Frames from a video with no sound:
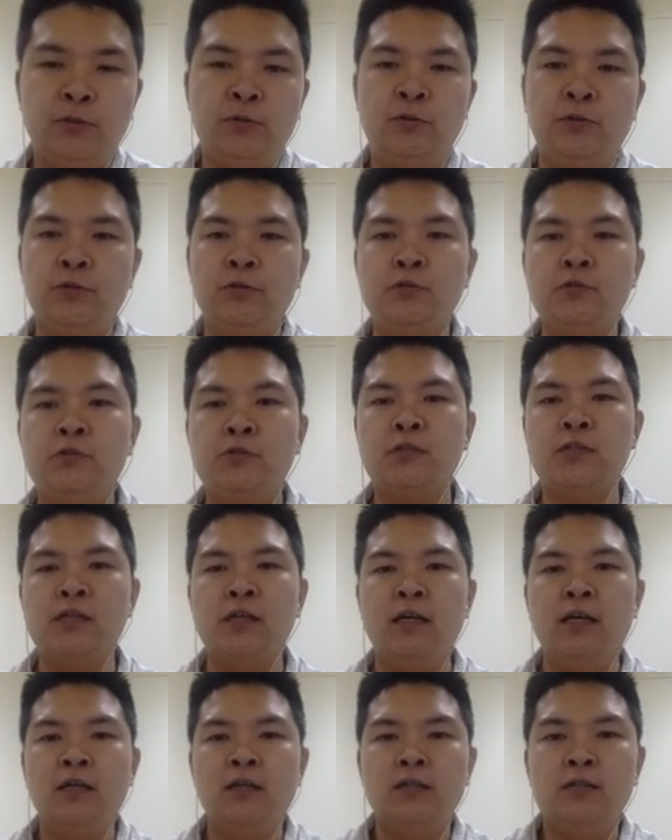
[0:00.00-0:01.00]
to use.
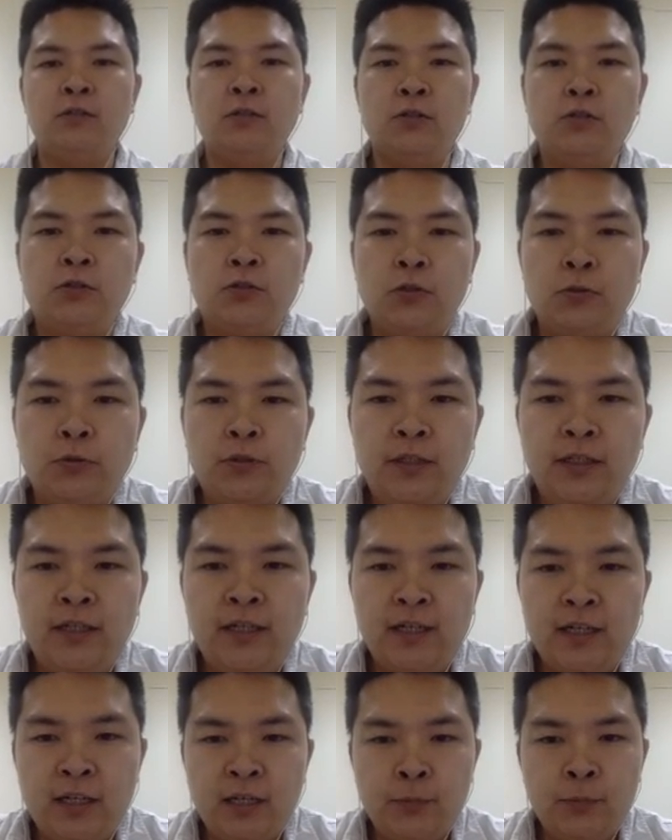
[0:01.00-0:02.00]
So it's totally
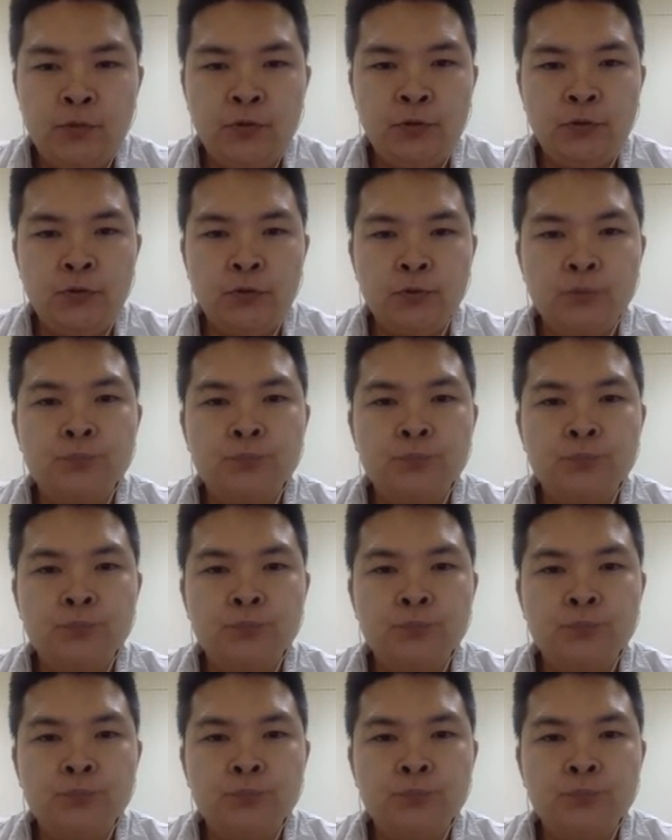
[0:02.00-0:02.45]
up to you.